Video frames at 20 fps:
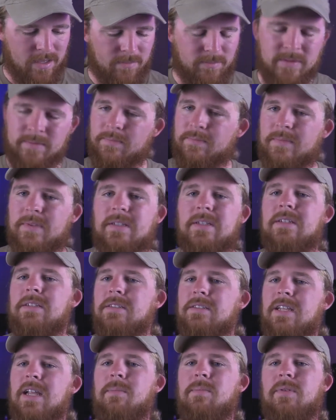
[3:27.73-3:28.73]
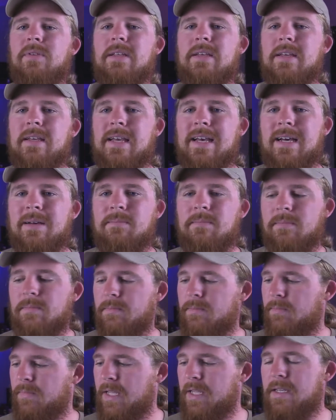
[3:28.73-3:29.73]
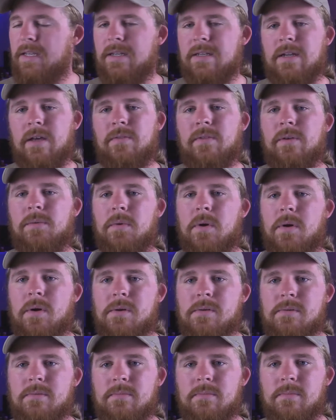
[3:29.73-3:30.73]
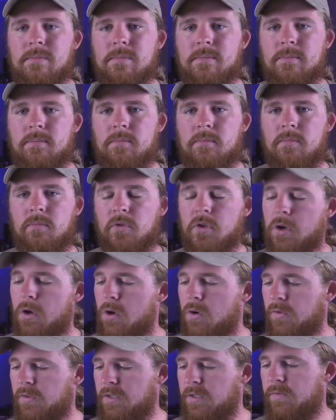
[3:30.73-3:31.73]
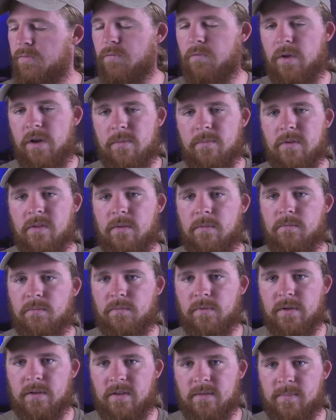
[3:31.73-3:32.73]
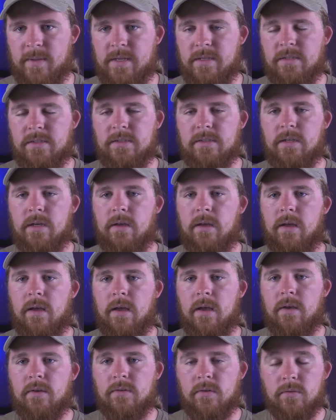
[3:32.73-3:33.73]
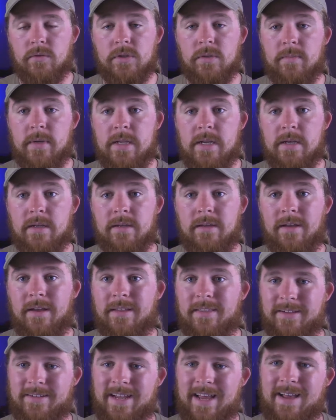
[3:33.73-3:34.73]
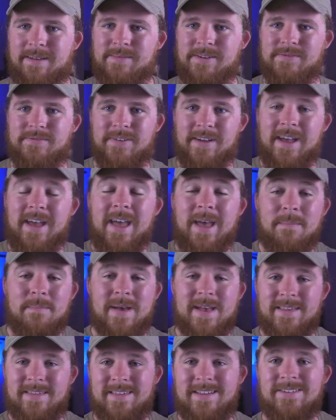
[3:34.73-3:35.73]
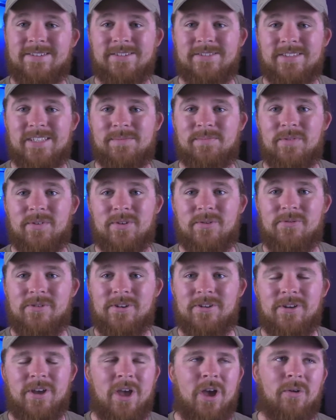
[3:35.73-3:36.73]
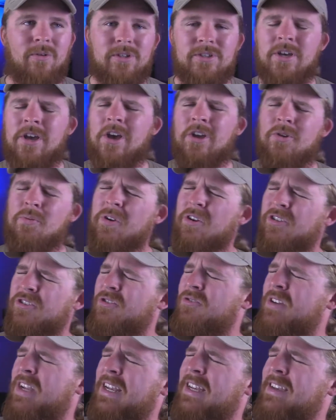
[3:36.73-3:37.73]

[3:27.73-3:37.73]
But stop bullying Gab. They did nothing wrong. They're hosting a freedom of free speech social media in the time of mass censorship on Twitter, which Twitter's doing a